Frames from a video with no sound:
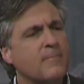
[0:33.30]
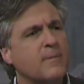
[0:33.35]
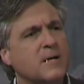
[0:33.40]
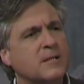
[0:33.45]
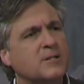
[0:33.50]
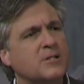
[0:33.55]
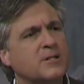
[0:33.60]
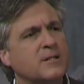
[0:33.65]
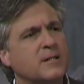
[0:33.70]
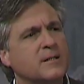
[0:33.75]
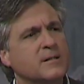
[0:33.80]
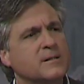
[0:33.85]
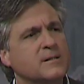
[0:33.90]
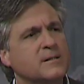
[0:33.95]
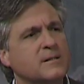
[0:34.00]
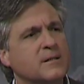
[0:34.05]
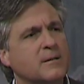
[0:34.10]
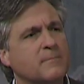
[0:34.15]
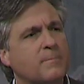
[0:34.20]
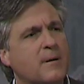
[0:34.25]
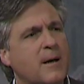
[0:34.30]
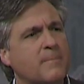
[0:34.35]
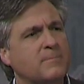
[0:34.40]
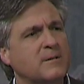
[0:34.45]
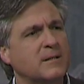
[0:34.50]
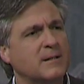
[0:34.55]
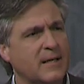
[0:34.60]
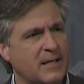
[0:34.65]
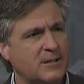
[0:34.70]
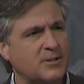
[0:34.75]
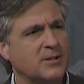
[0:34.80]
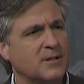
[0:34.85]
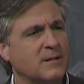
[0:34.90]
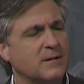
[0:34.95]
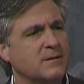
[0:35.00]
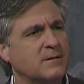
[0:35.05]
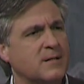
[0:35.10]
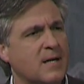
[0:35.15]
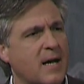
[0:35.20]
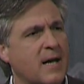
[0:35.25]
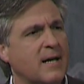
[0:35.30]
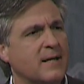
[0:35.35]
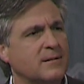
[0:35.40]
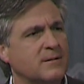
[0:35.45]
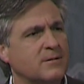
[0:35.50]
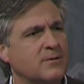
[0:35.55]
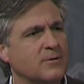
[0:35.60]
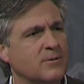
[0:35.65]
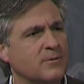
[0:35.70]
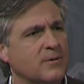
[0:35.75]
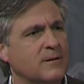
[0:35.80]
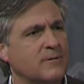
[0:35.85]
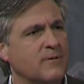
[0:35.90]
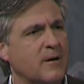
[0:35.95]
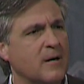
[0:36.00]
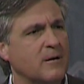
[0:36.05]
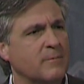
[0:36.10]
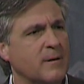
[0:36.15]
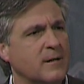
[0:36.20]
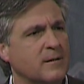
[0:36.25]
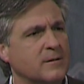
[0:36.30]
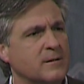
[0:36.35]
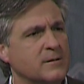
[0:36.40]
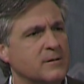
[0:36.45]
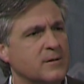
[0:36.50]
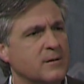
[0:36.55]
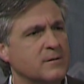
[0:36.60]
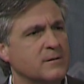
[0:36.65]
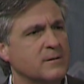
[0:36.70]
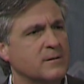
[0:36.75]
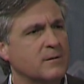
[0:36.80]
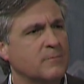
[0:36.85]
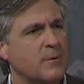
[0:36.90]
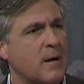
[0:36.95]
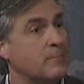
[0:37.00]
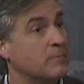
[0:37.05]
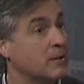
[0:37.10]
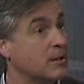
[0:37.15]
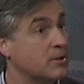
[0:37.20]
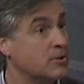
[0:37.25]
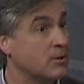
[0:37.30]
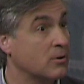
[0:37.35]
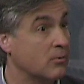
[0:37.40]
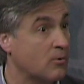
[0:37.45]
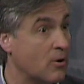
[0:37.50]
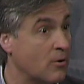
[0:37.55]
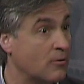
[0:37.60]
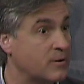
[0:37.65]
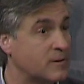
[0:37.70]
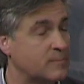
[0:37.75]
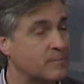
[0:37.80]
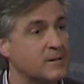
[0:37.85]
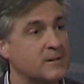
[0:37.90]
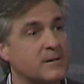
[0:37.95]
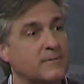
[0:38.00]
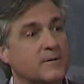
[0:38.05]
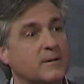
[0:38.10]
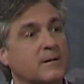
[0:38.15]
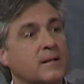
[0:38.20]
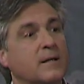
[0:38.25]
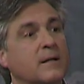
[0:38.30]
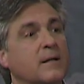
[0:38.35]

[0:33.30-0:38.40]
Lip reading: much is population tied to environmental concerns and population growth specifically?